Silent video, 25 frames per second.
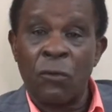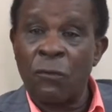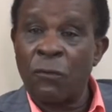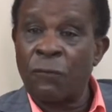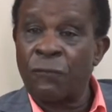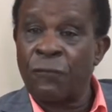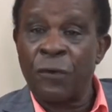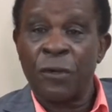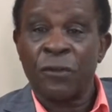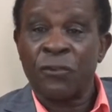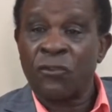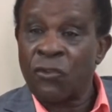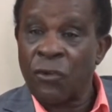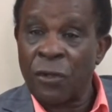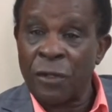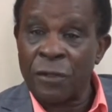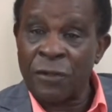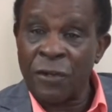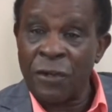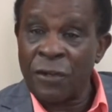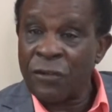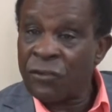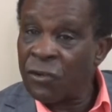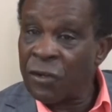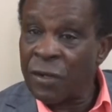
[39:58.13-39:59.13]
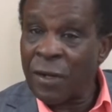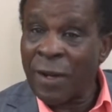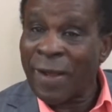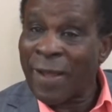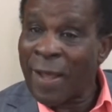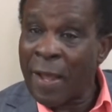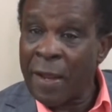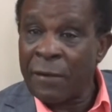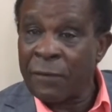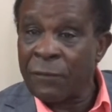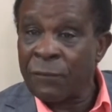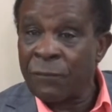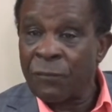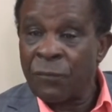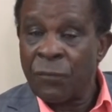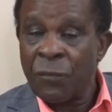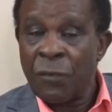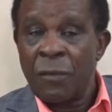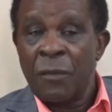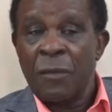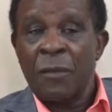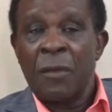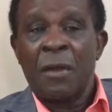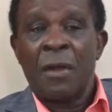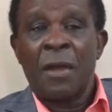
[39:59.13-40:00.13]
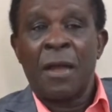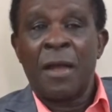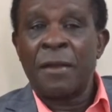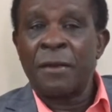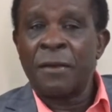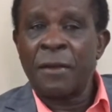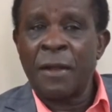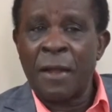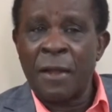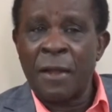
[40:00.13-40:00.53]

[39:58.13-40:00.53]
virtual teaching again. And